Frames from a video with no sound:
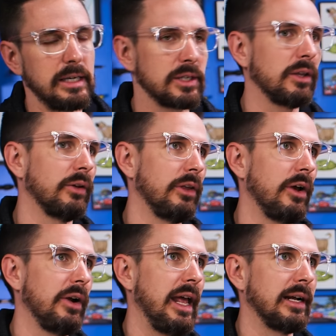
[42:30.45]
he's clearly
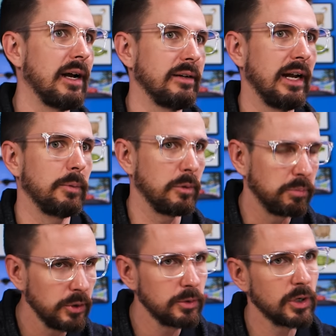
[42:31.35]
already had contact with
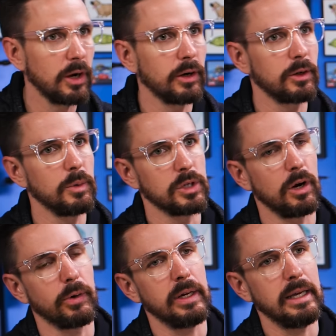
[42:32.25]
Plutarch, who was
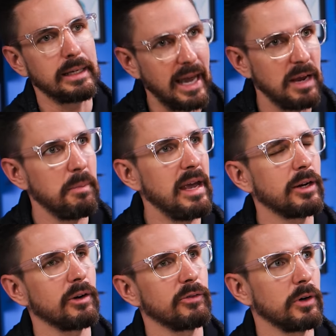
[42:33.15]
already a game
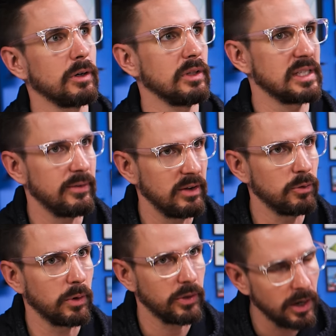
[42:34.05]
maker for the
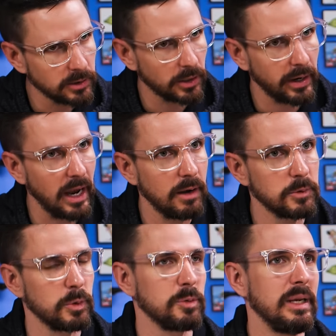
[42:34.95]
74th Hunger
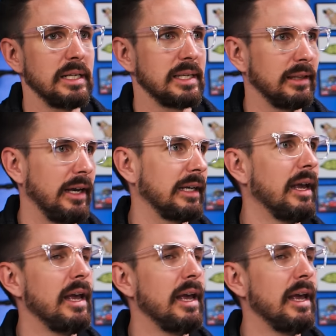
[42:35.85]
Games, which and, means yeah. that, like,